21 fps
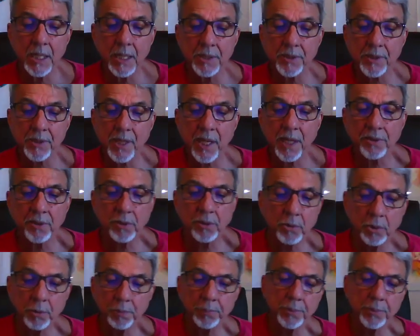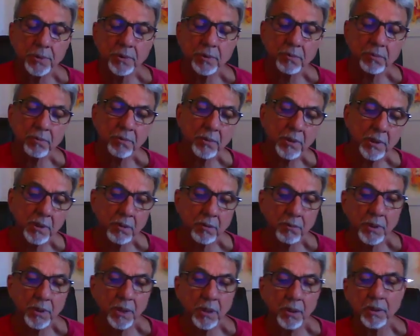study groups
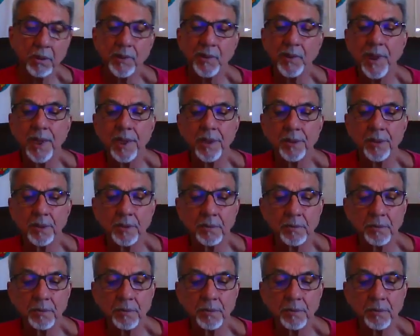we created.